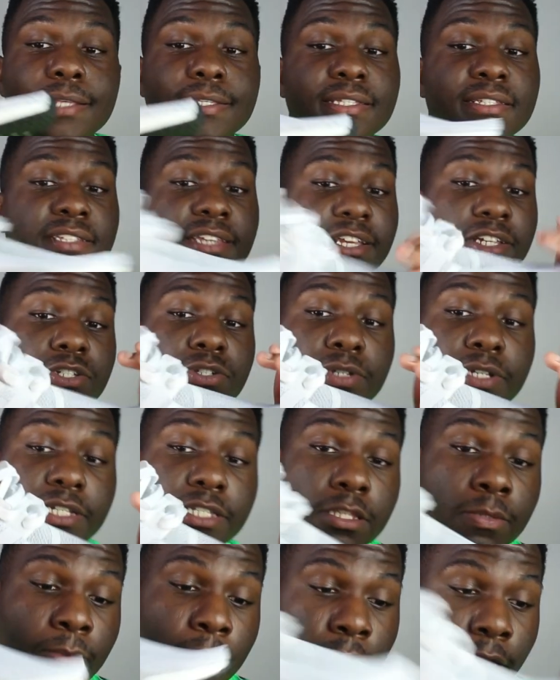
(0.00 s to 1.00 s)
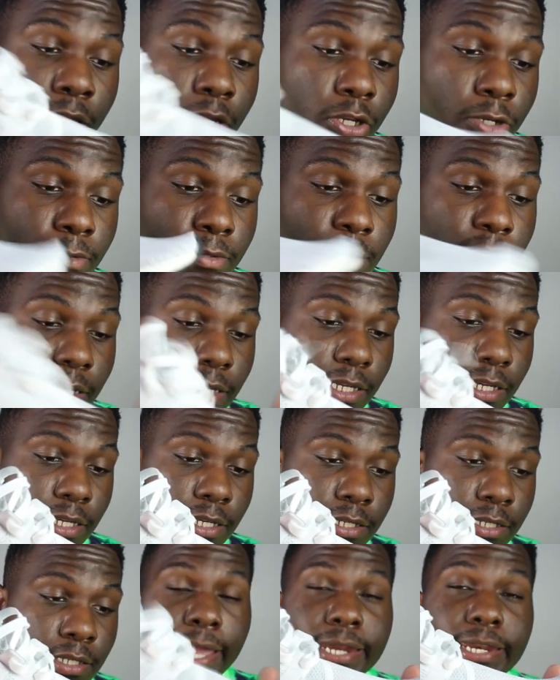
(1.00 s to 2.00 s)
I suggest you get some
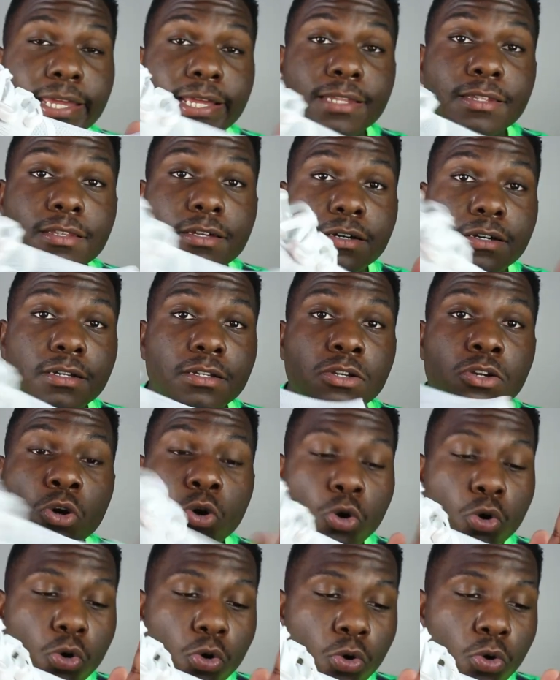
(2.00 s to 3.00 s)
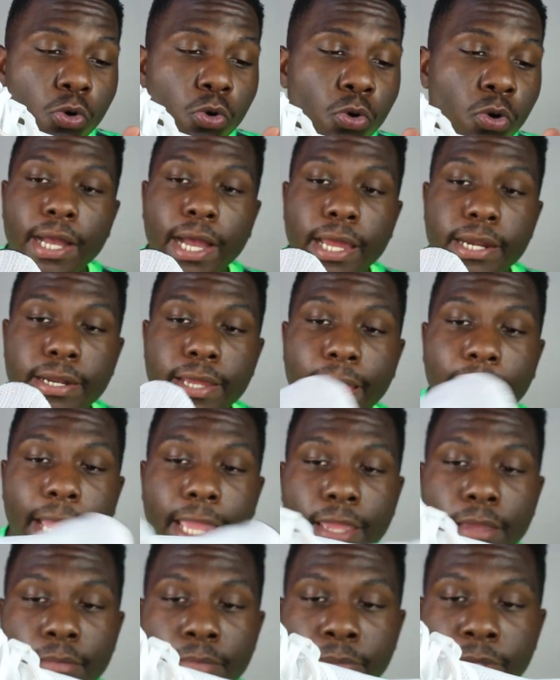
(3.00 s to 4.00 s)
NMDs. And they look cool, kinda
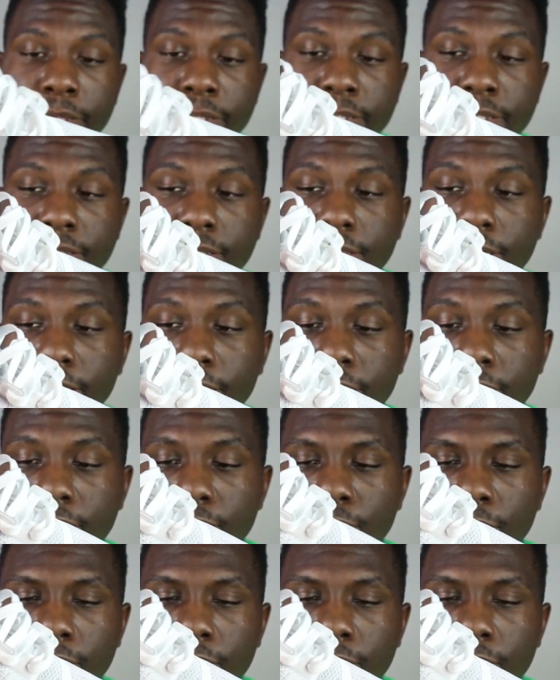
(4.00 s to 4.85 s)
hype beast this.